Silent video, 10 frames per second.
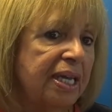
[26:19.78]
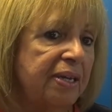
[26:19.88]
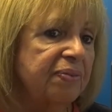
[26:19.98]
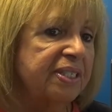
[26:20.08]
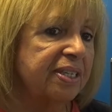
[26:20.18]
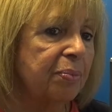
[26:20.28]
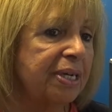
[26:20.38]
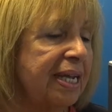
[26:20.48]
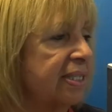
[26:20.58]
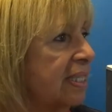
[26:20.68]
If
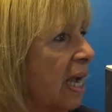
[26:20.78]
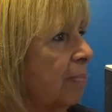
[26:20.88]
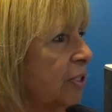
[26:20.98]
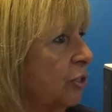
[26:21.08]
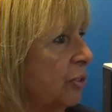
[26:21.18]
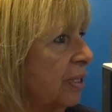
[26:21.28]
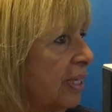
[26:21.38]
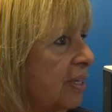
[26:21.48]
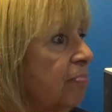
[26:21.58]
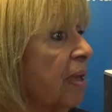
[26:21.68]
someone has an
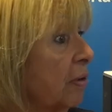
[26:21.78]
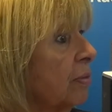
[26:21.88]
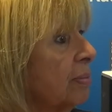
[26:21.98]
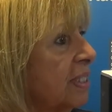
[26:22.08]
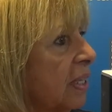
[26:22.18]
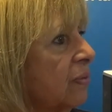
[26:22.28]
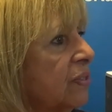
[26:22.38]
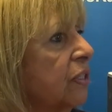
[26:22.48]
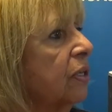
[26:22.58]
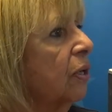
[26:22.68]
opportunity to better
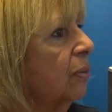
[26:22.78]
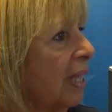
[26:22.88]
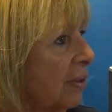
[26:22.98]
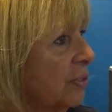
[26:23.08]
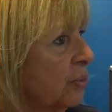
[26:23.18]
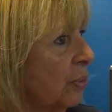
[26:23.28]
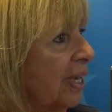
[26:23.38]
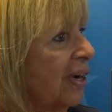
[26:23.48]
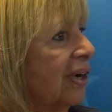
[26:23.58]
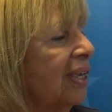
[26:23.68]
themselves and go
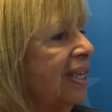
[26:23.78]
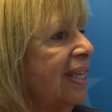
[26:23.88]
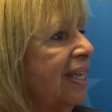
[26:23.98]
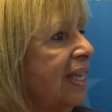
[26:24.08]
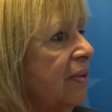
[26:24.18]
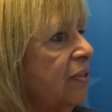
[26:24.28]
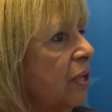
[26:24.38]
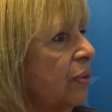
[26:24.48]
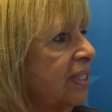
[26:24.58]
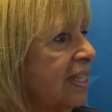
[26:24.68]
elsewhere, even
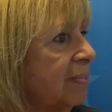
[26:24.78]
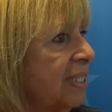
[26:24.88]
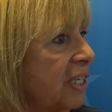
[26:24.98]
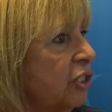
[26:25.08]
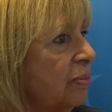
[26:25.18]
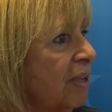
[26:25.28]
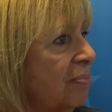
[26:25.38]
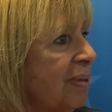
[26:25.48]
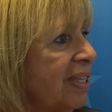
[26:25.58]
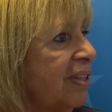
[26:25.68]
though the temptation may
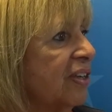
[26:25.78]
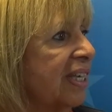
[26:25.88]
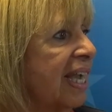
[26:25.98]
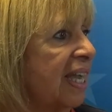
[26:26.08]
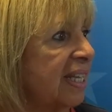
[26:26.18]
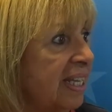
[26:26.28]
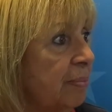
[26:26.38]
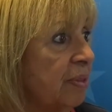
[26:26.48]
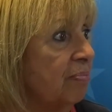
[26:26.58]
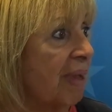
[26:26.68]
be there to kind of
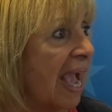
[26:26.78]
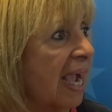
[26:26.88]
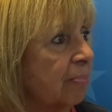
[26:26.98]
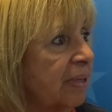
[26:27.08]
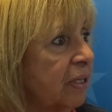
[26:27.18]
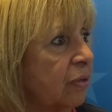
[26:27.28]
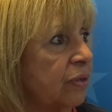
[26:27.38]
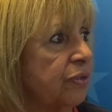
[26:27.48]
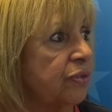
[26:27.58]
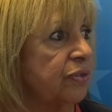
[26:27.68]
keep them back
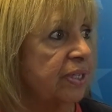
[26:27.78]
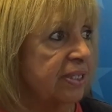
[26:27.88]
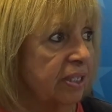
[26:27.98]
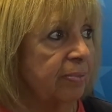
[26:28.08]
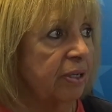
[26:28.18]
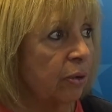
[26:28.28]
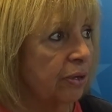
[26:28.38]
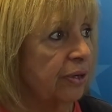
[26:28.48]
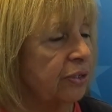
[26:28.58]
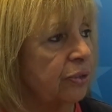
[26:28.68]
because it's going to be
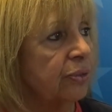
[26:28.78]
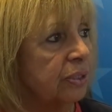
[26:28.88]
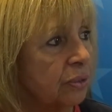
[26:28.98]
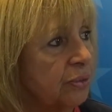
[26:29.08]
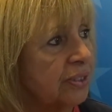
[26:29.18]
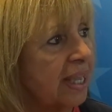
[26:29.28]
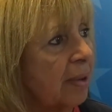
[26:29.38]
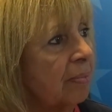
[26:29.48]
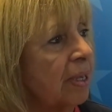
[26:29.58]
hard on you to lose them,